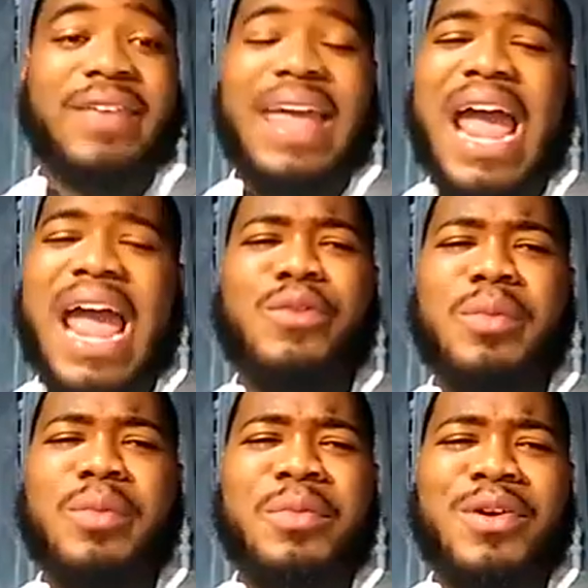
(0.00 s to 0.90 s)
I can't
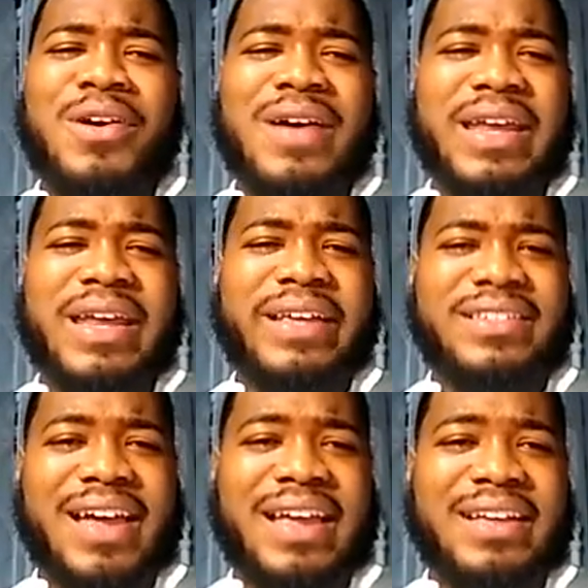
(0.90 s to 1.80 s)
remember an
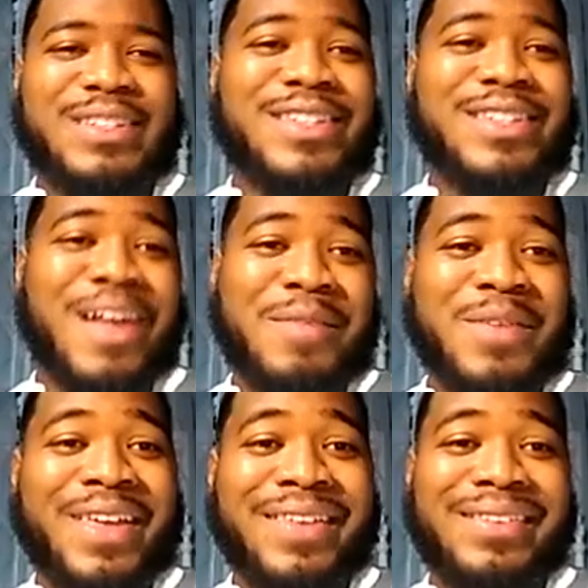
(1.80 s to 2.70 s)
exact stock
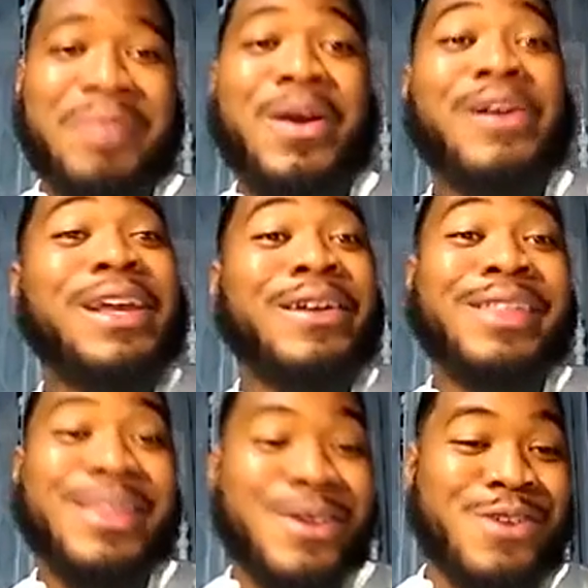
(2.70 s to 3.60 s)
because I'm currently out of
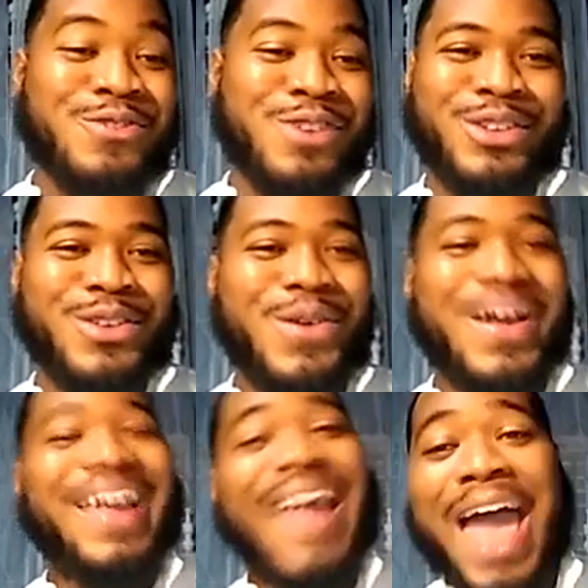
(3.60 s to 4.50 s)
the country, so
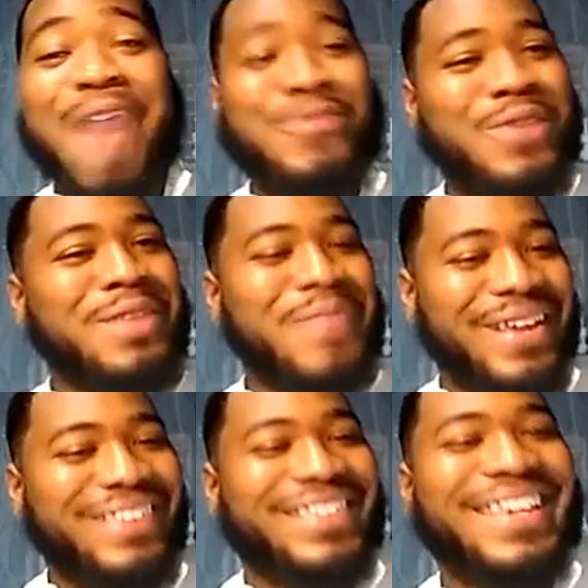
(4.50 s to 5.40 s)
I haven't read the
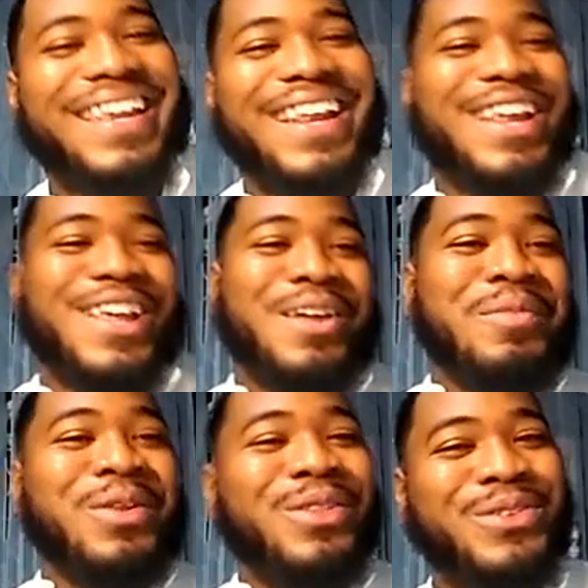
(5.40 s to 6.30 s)
magazine in a
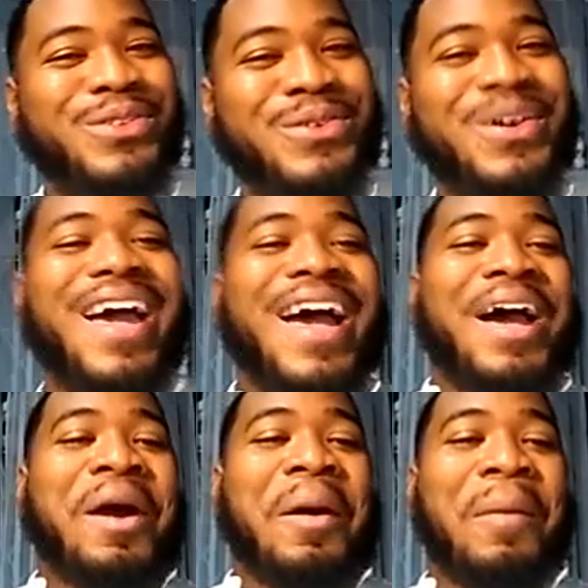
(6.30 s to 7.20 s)
month or two.
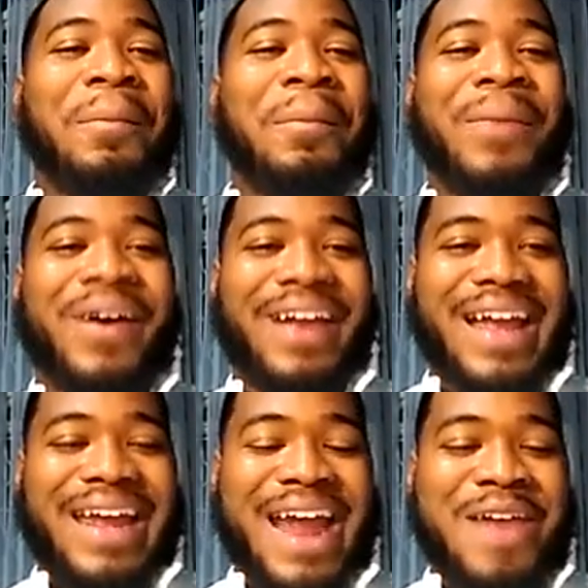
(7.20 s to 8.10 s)
But I
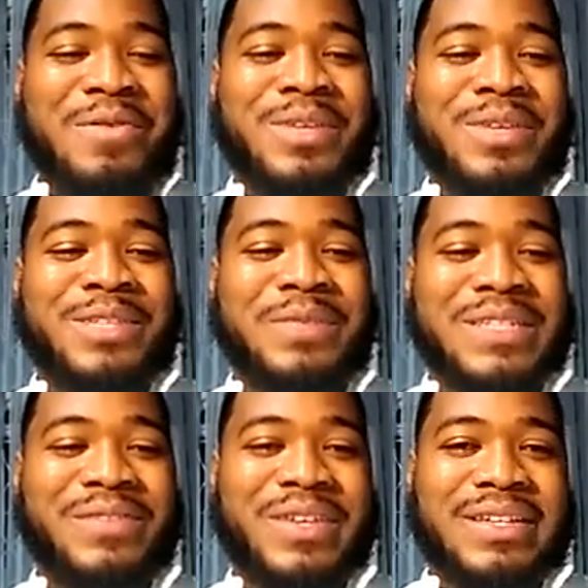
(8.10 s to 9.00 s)
can't remember a
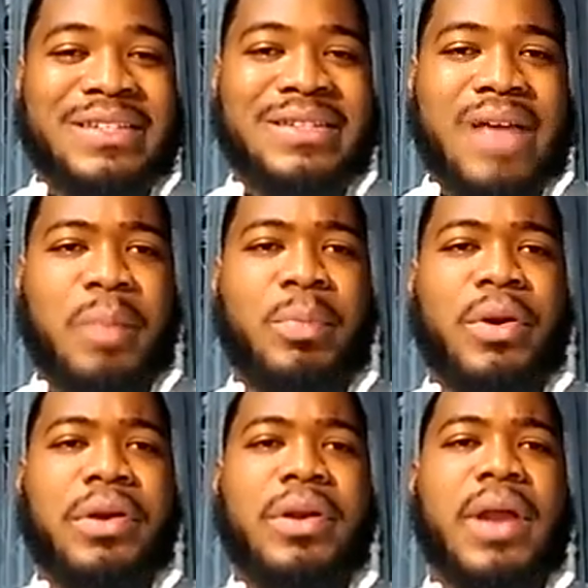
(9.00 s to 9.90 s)
specific stock.
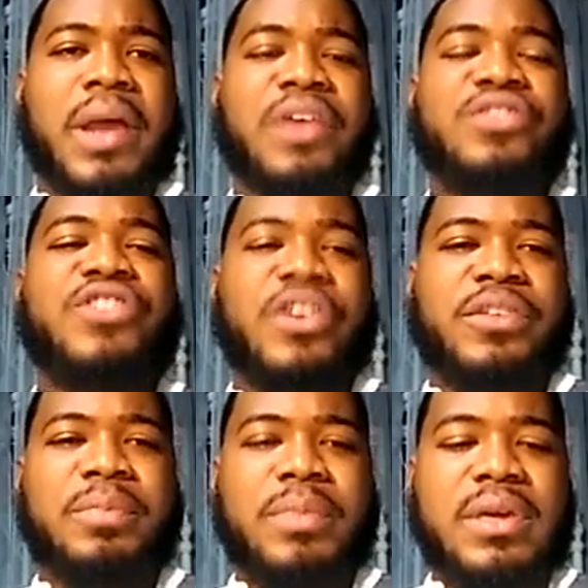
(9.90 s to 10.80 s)
But I guess
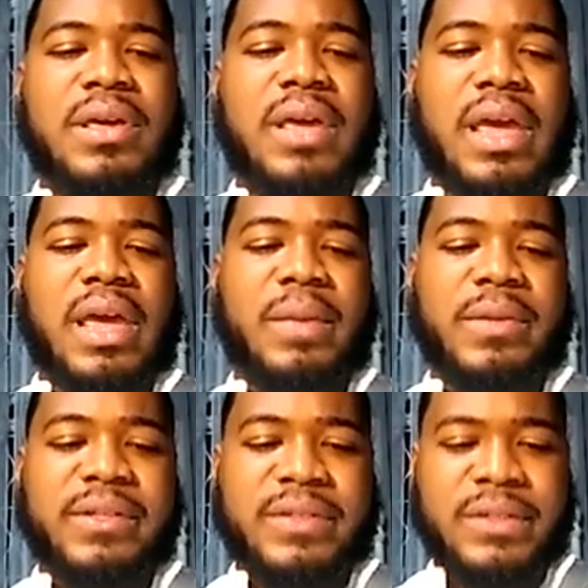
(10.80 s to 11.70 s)
just being able
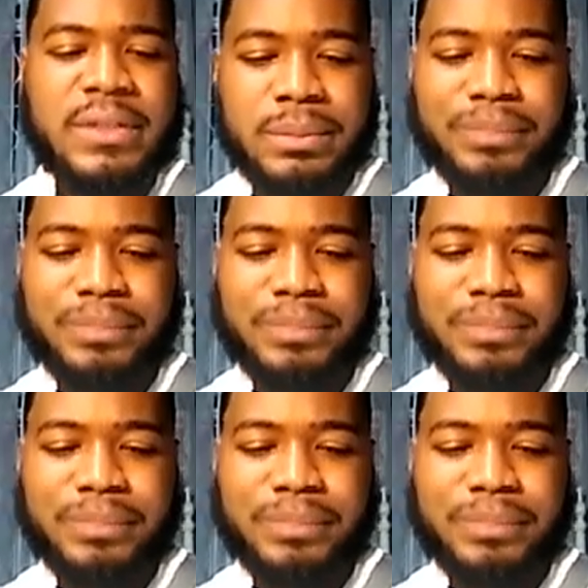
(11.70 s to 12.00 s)
to